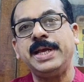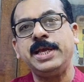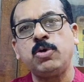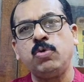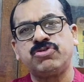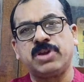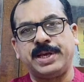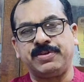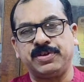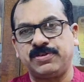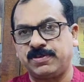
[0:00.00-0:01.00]
It goes
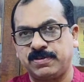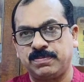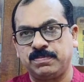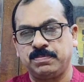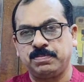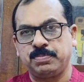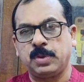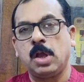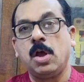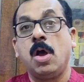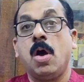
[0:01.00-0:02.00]
like this.
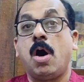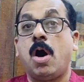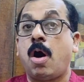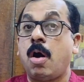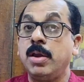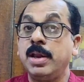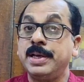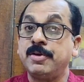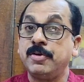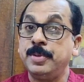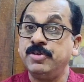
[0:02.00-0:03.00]
All
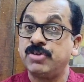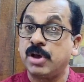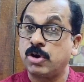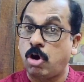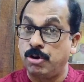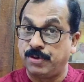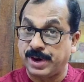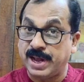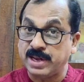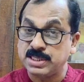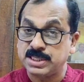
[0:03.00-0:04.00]
agreements are
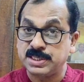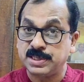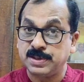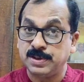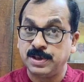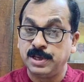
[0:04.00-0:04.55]
contracts